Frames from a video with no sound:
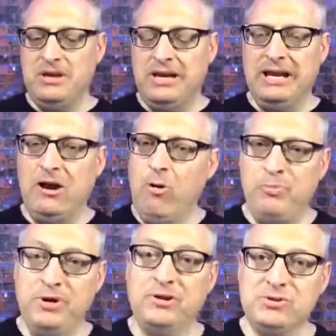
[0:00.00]
And I hope
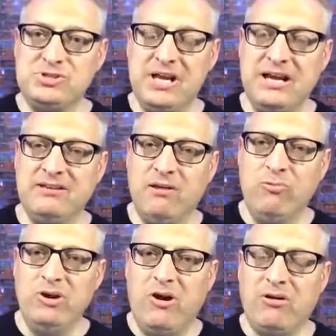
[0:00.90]
you understand that
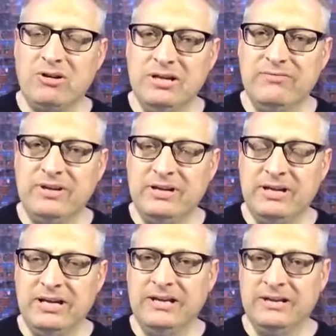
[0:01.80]
we are living
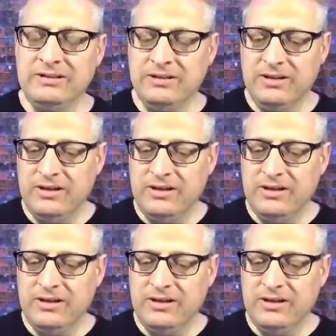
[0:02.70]
in